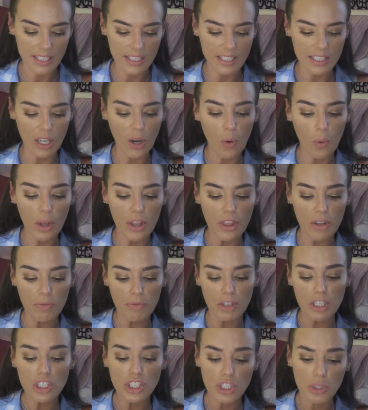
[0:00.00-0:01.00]
So the
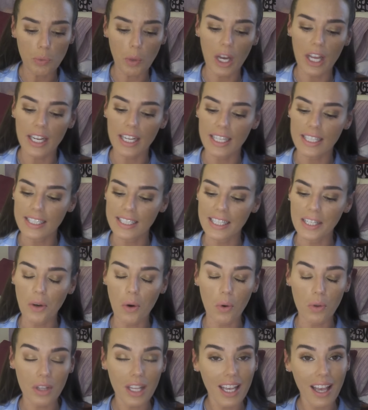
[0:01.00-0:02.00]
first one is the
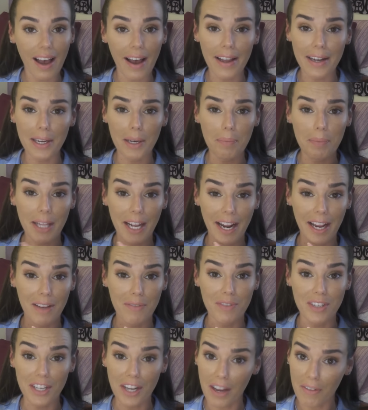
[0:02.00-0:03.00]
only item that I have
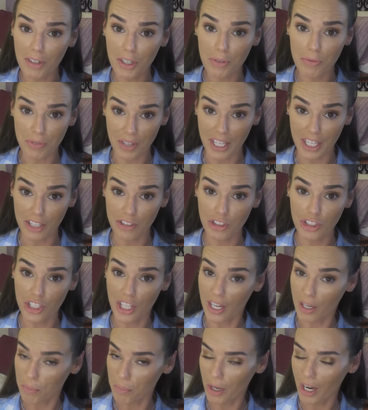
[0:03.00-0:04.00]
never finished
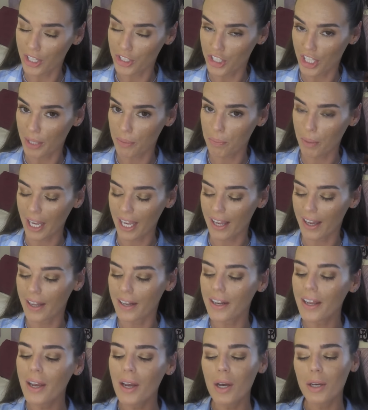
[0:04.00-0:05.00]
in a project pan.